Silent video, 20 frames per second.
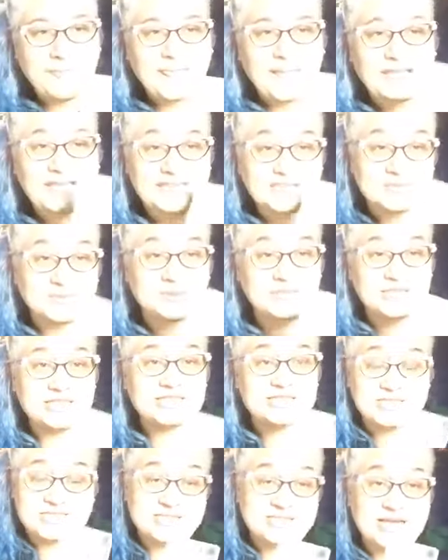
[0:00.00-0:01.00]
it's really
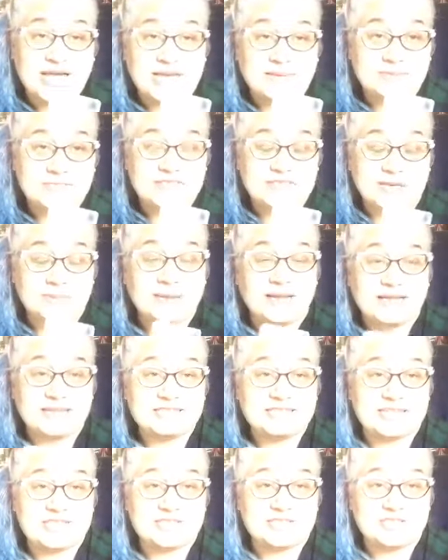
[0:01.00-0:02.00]
just time to start paying
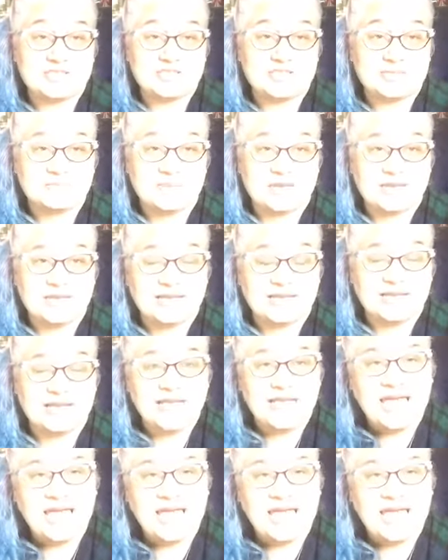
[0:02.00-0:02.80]
attention to the money.